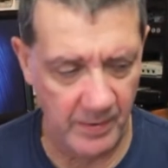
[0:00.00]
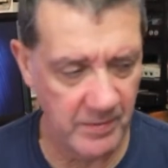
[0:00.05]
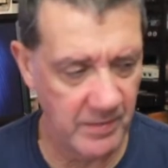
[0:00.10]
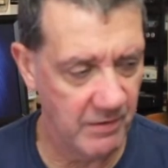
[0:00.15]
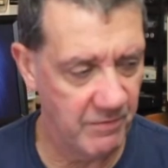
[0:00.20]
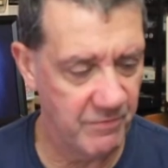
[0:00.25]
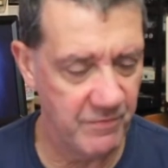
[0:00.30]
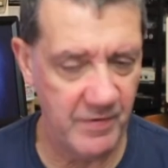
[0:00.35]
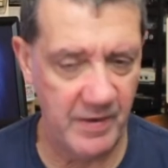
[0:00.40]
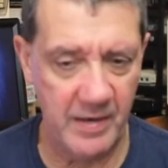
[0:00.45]

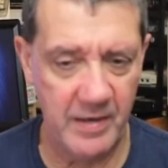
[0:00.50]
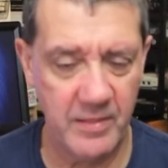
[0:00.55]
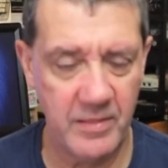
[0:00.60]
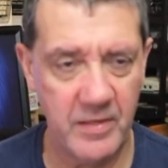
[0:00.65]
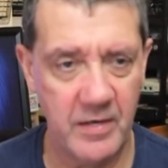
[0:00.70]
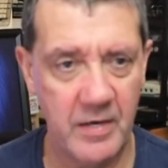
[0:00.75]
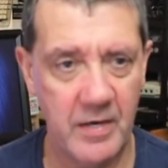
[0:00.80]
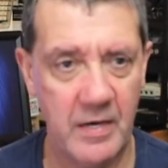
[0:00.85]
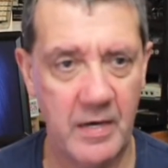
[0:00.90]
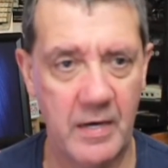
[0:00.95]
fair
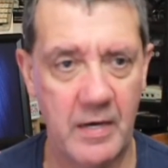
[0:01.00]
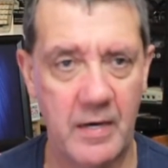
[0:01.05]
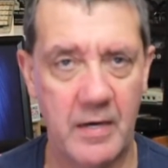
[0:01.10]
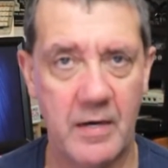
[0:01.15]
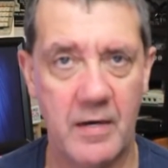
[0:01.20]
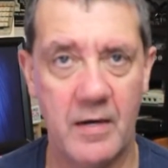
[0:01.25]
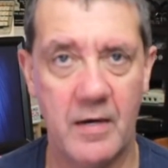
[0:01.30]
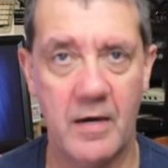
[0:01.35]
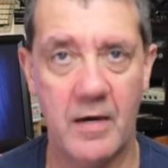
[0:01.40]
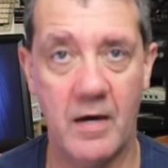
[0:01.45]
that
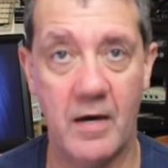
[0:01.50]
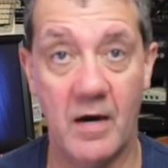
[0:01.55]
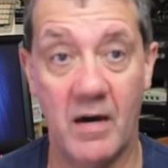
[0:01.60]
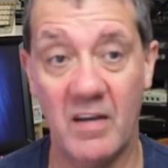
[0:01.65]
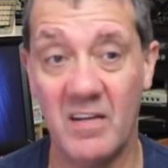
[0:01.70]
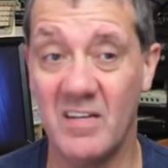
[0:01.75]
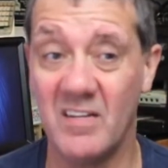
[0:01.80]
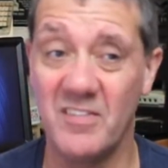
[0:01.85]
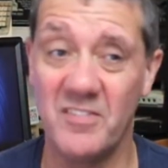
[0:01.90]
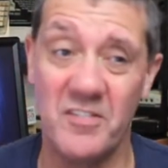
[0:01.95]
I
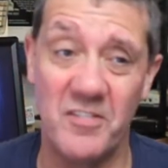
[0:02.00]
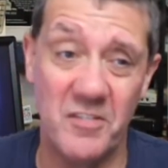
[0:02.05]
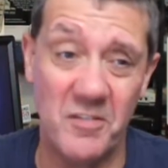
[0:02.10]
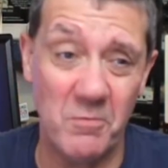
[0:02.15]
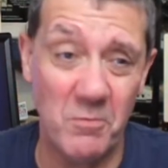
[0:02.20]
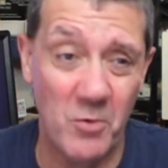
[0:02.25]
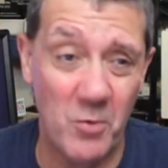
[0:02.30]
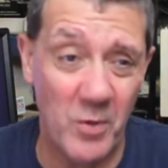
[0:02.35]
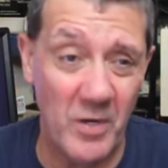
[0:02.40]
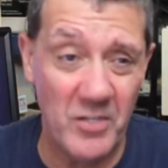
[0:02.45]
answer
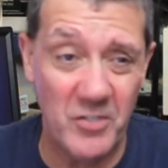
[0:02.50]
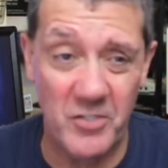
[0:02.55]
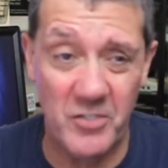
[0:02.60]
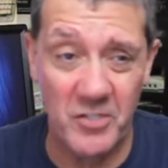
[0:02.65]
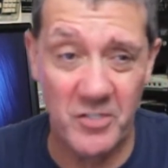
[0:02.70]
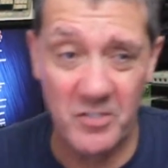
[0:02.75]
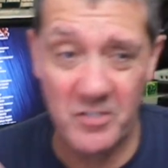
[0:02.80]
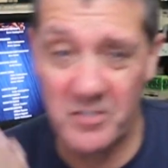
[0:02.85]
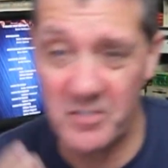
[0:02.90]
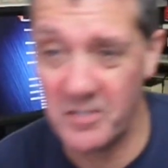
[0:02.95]
some
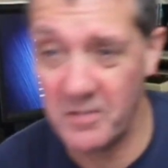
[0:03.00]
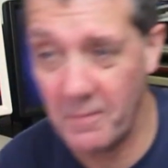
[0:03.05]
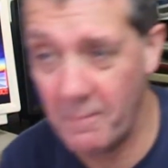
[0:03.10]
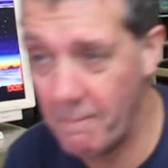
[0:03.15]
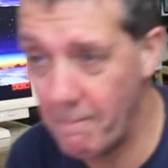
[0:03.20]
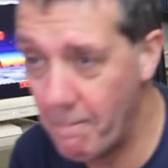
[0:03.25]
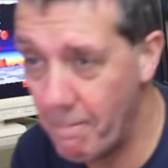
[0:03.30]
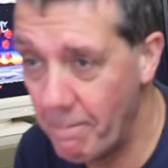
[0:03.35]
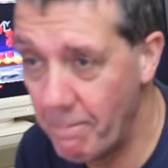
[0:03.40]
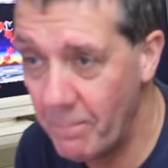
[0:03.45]
questions.
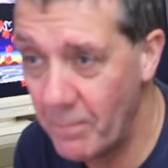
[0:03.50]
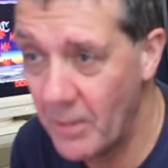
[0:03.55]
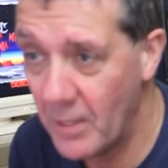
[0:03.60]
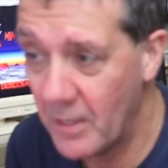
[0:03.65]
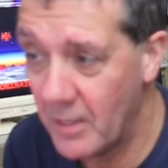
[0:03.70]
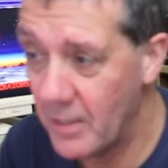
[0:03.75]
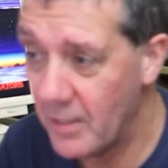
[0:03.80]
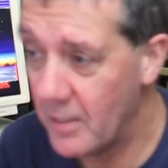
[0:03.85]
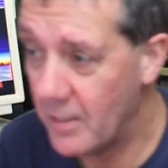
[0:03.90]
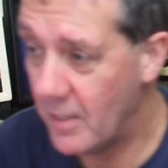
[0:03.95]

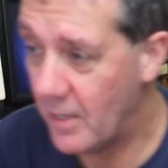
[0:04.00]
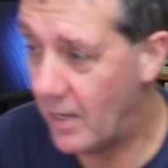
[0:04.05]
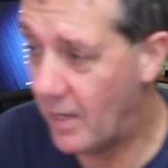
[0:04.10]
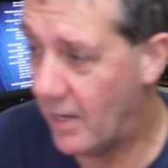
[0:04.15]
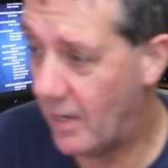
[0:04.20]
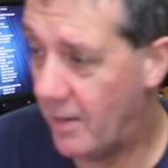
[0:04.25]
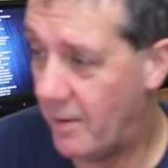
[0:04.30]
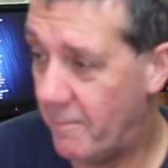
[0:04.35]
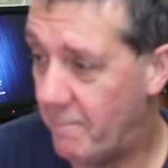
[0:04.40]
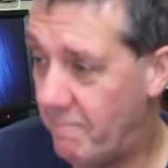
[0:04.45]

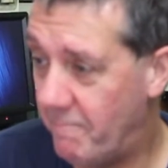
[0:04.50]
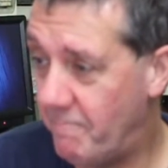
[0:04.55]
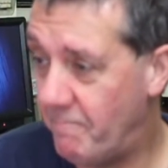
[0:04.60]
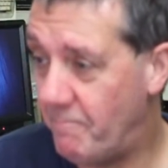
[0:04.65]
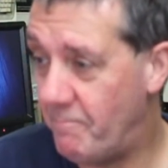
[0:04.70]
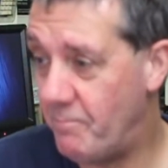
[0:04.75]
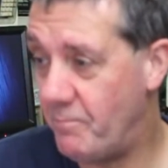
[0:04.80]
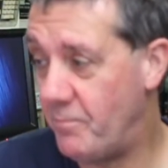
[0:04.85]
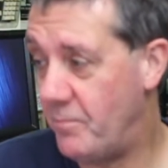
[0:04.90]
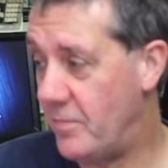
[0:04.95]

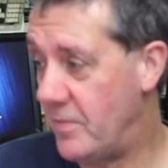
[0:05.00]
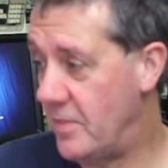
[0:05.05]
I